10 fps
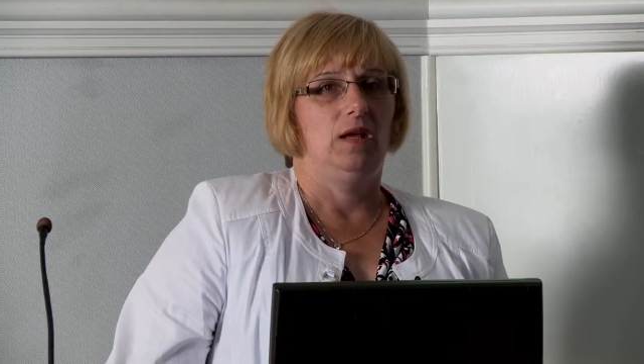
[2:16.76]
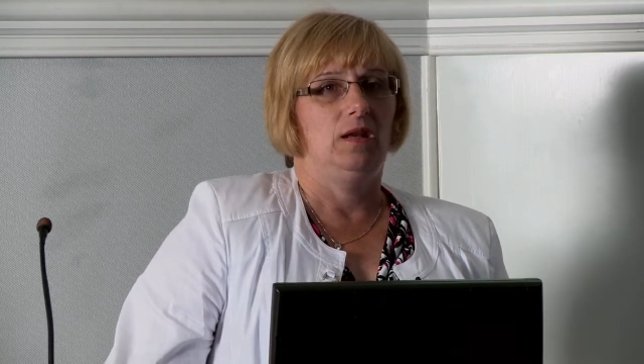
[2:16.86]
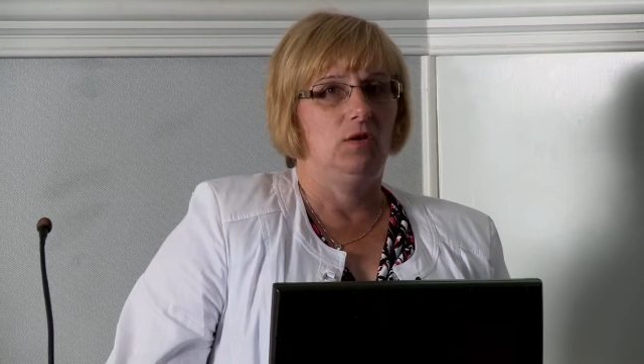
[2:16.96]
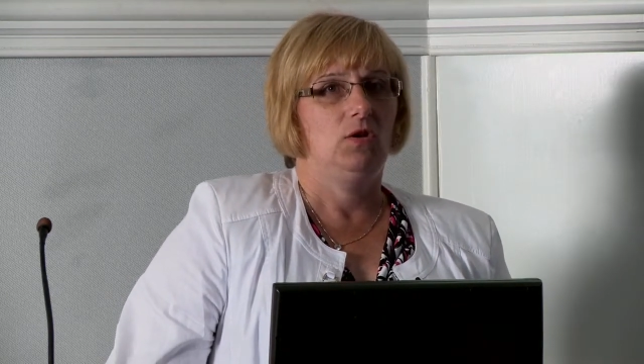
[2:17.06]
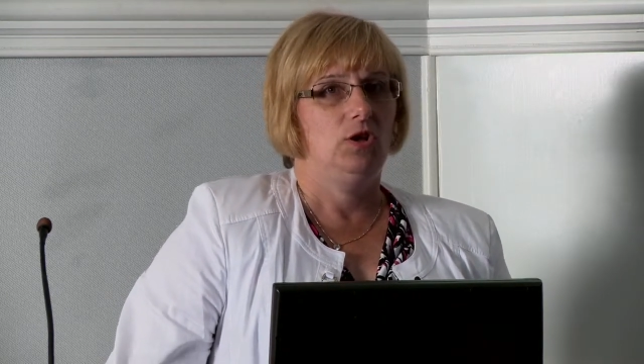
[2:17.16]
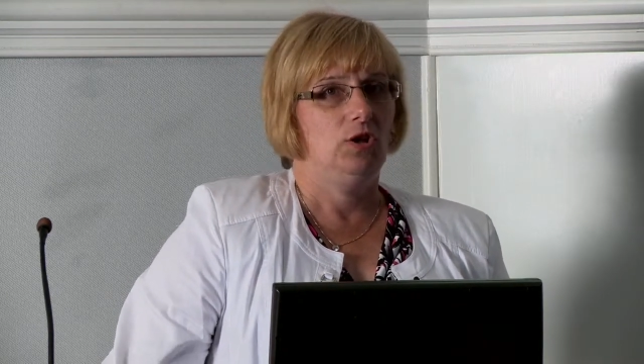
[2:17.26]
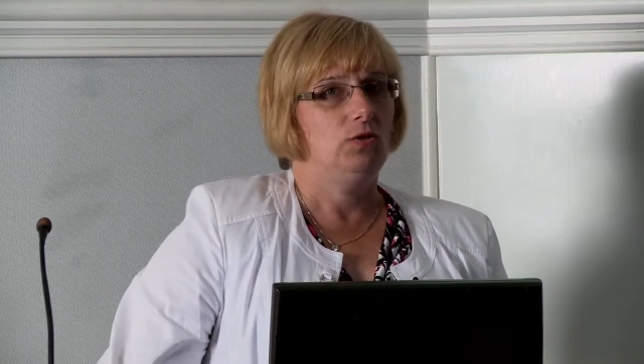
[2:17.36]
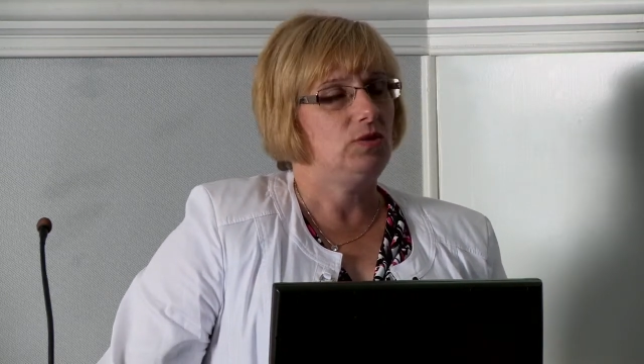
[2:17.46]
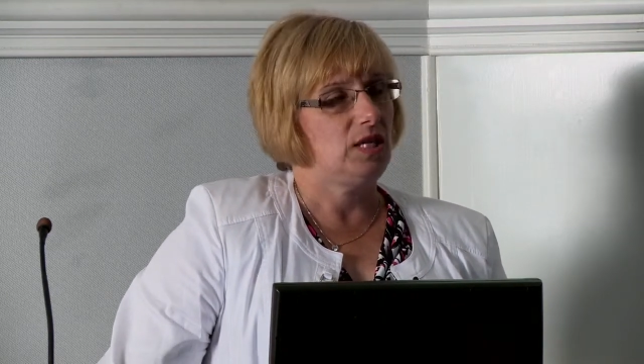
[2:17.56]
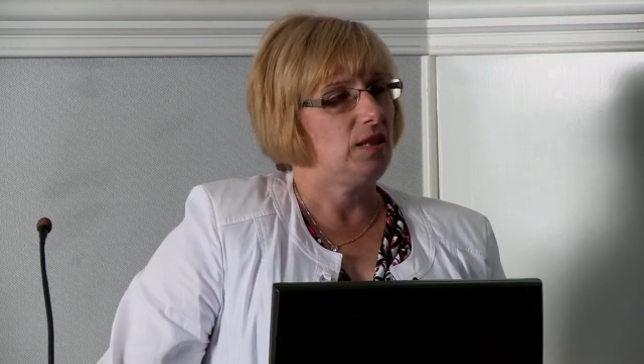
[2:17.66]

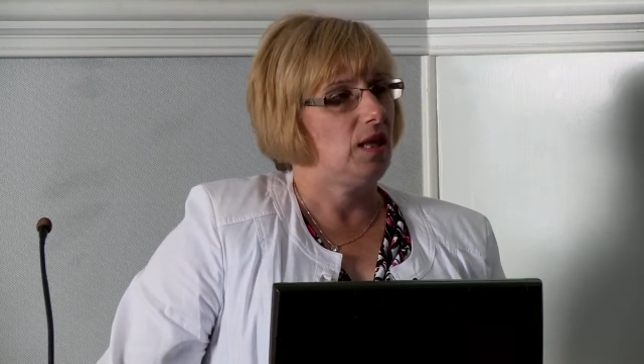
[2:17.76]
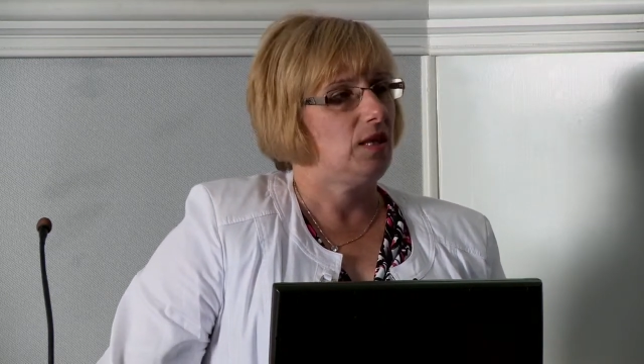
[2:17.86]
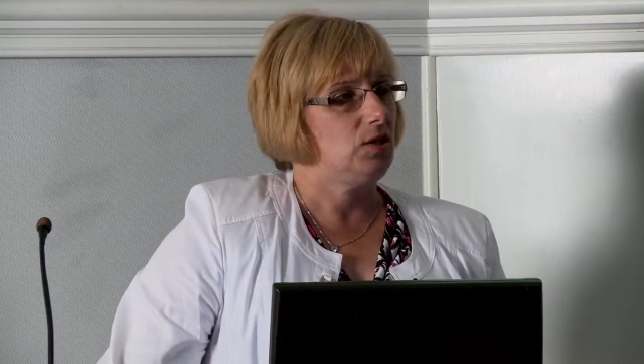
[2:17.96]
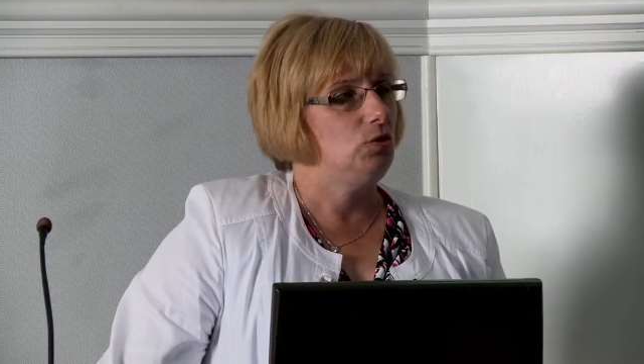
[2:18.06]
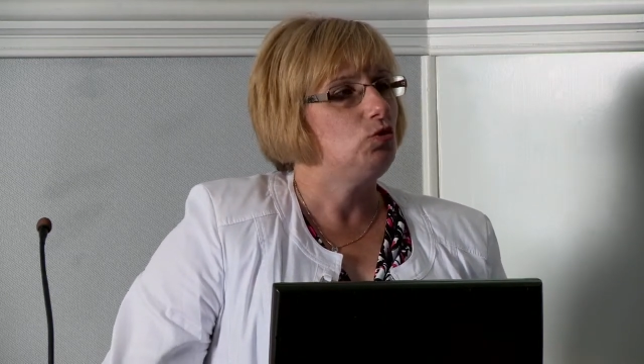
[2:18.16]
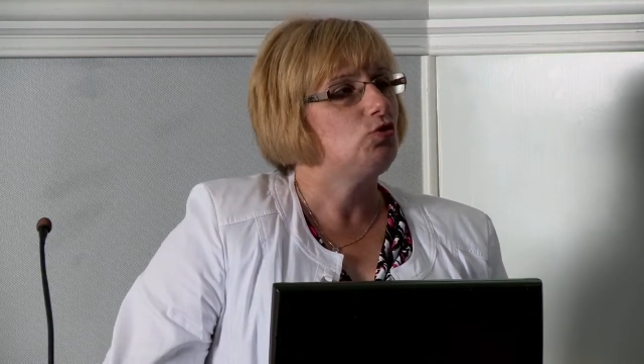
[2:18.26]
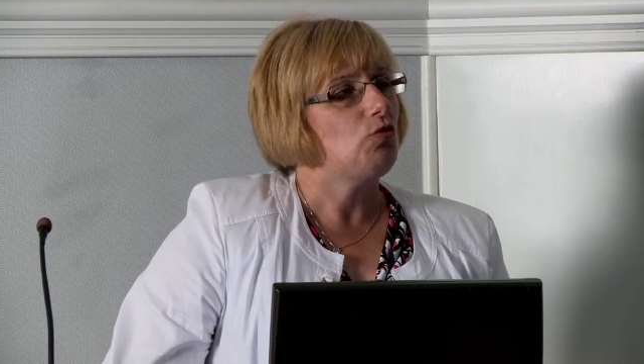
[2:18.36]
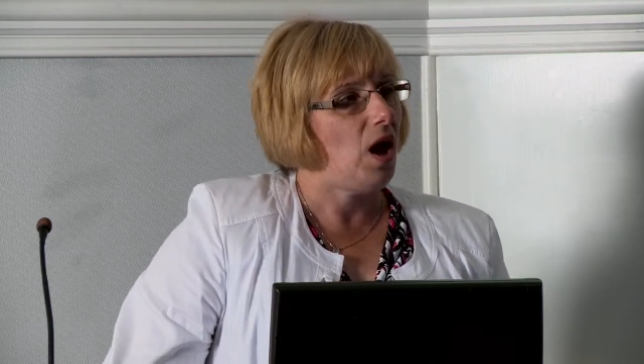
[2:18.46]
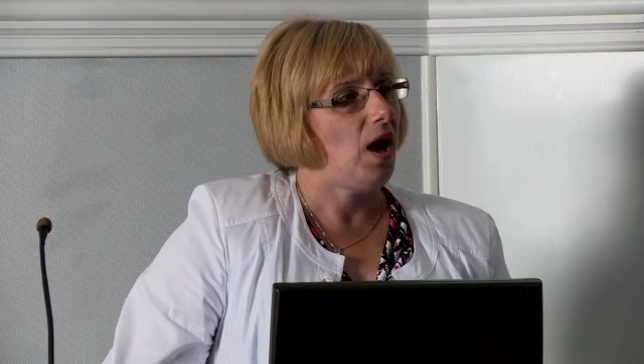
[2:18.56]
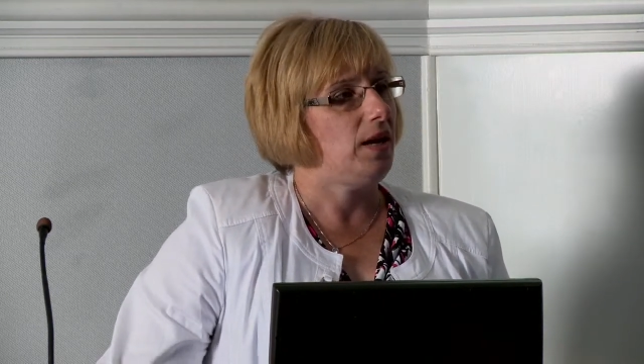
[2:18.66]
you did this. You
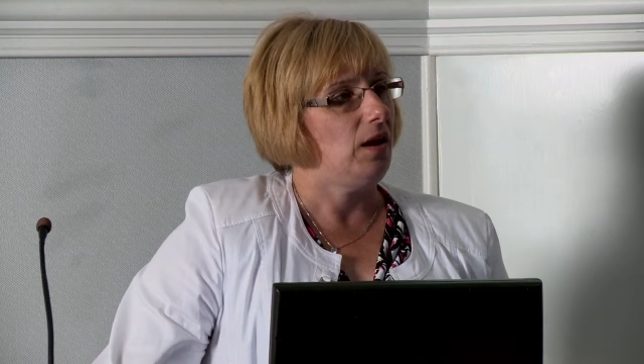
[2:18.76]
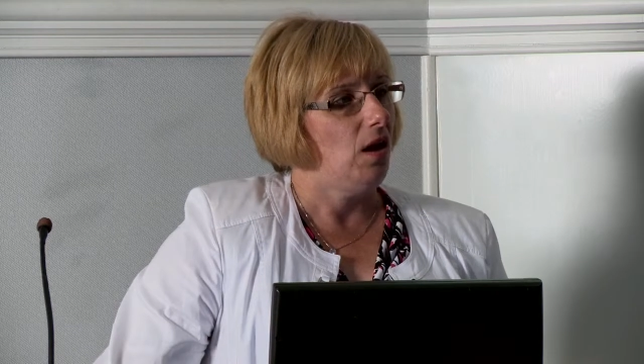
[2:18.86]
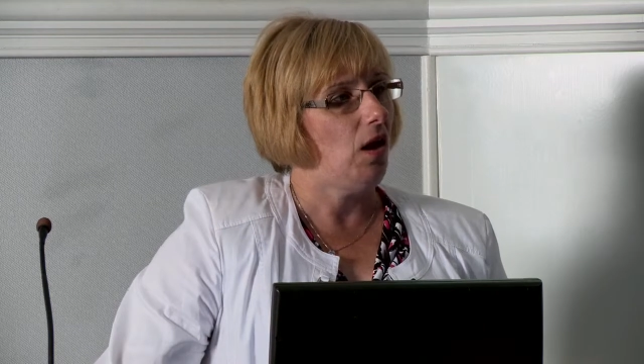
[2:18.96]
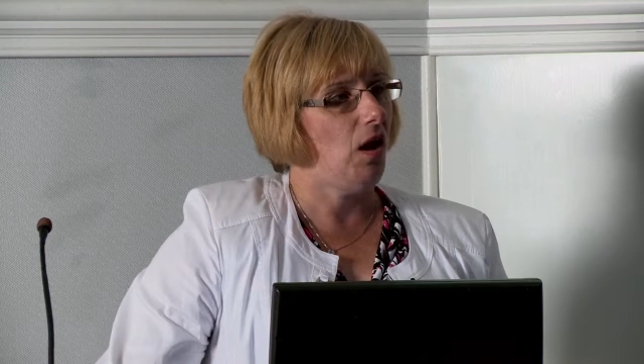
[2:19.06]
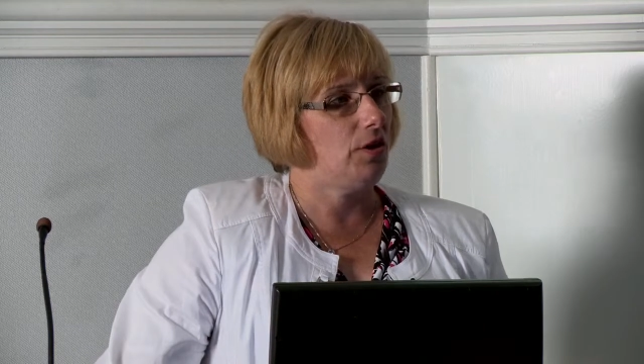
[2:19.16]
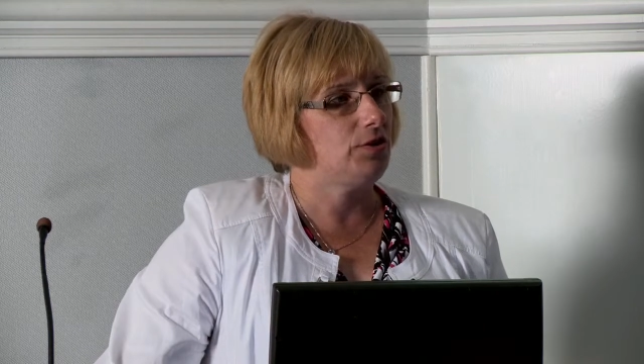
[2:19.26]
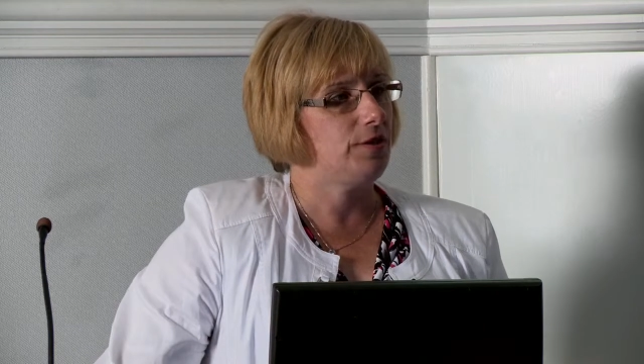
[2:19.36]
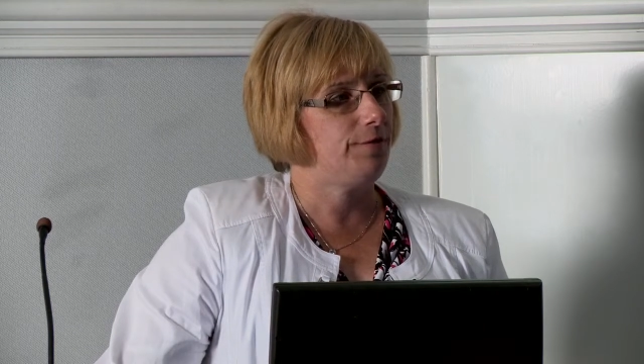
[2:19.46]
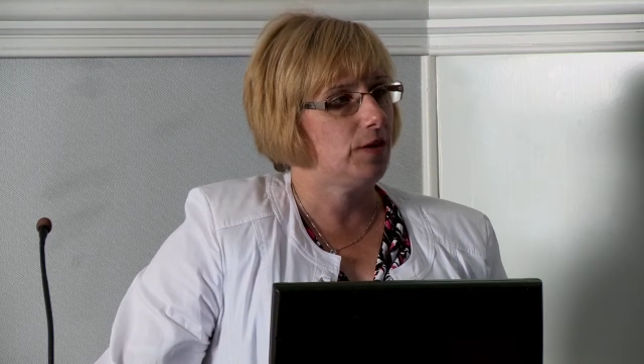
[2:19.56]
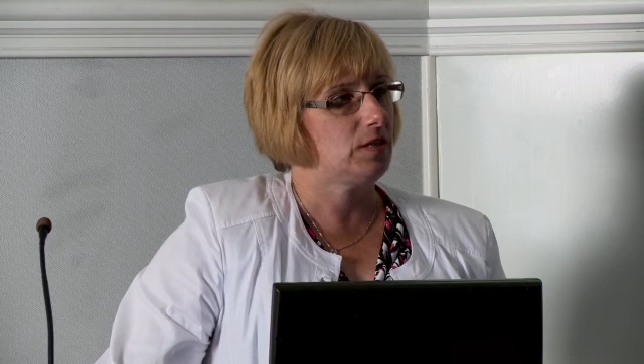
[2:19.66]
tried hard
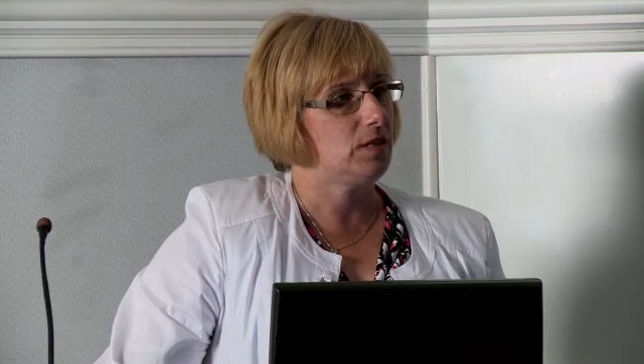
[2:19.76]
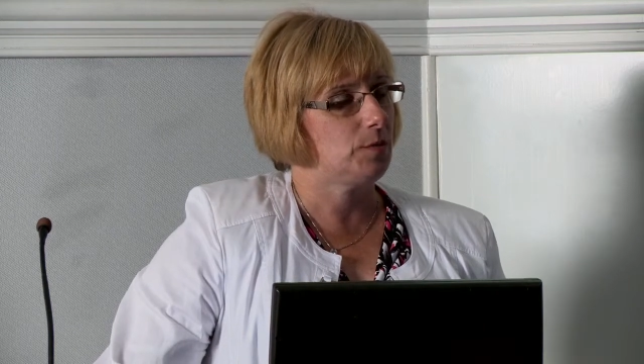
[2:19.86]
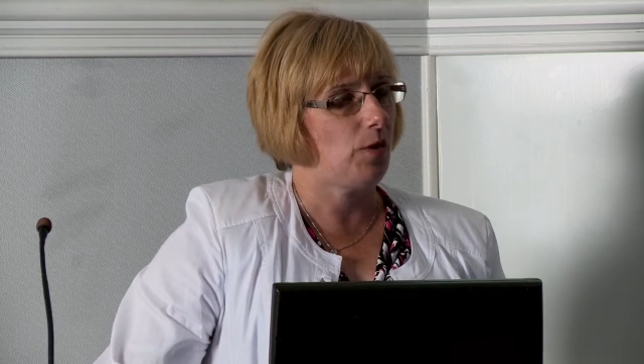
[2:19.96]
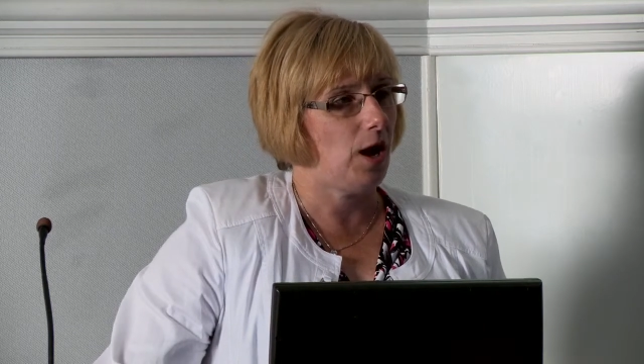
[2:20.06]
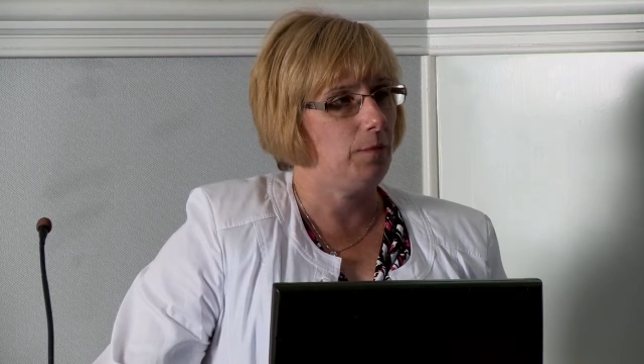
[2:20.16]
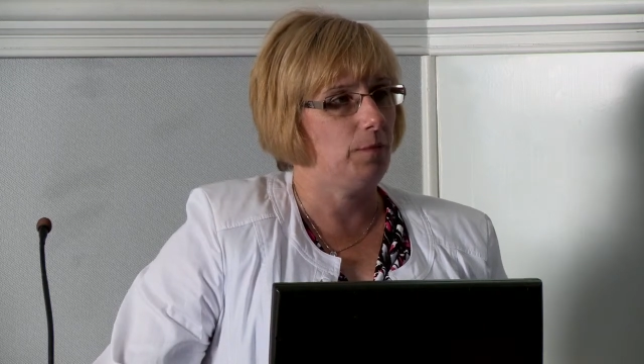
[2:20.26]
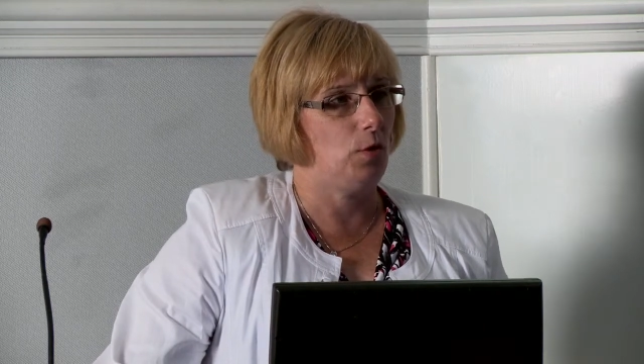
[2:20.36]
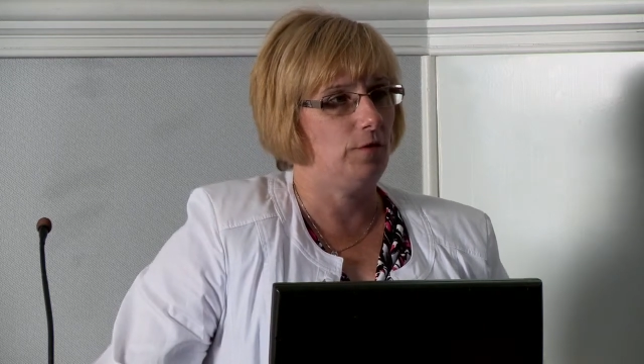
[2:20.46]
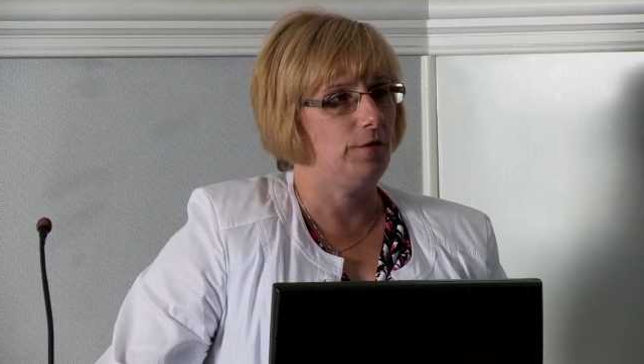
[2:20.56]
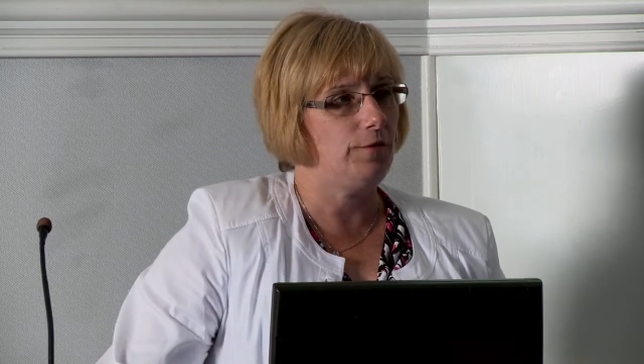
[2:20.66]
to fix this problem
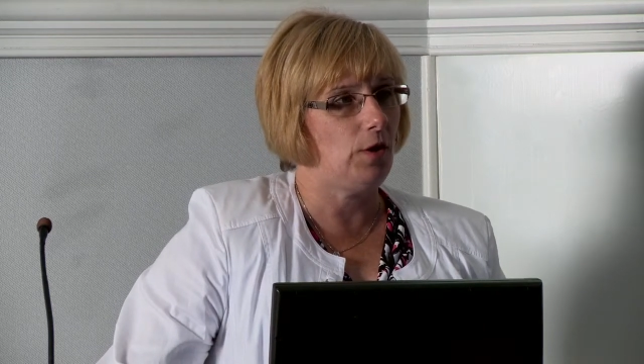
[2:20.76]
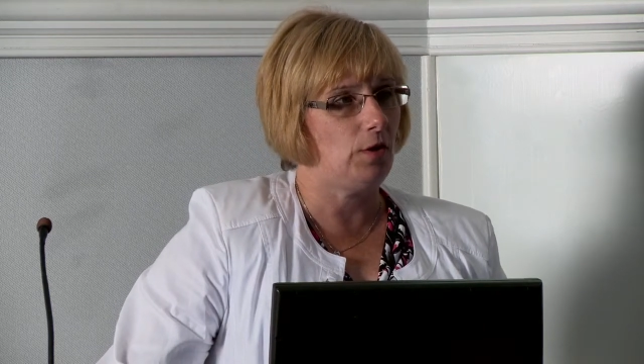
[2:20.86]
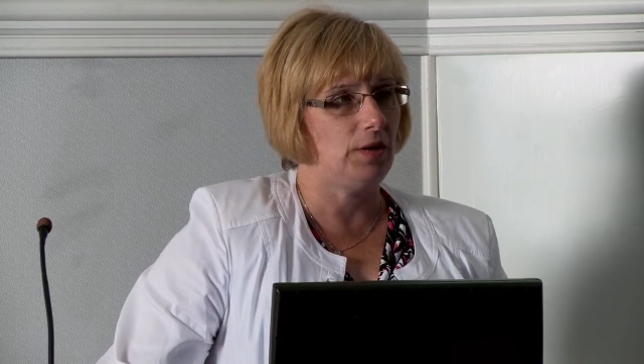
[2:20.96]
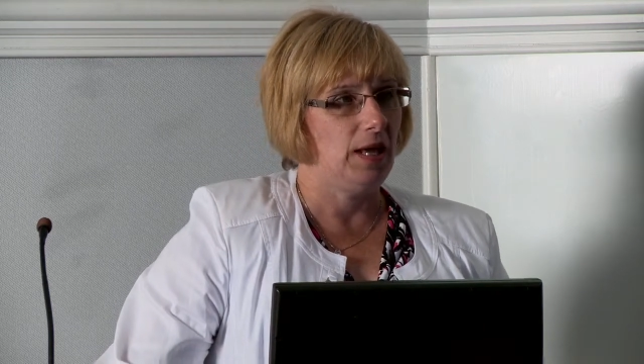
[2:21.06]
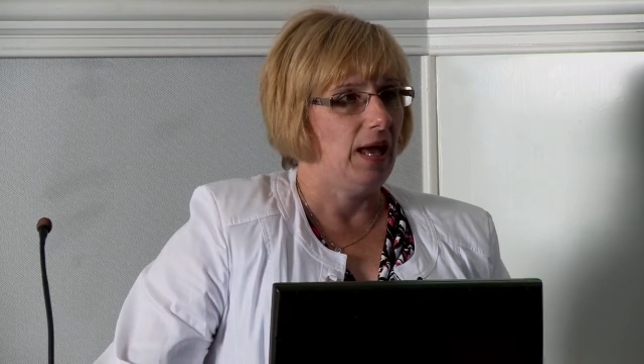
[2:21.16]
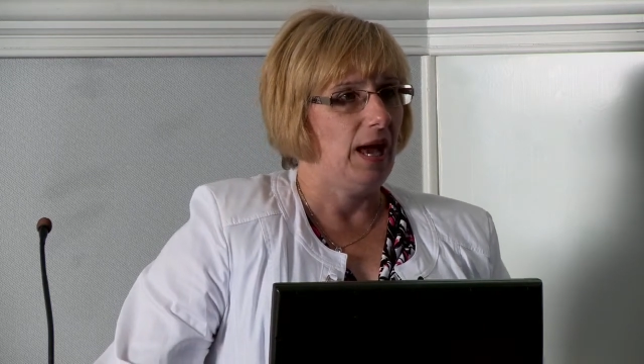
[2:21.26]
over the phone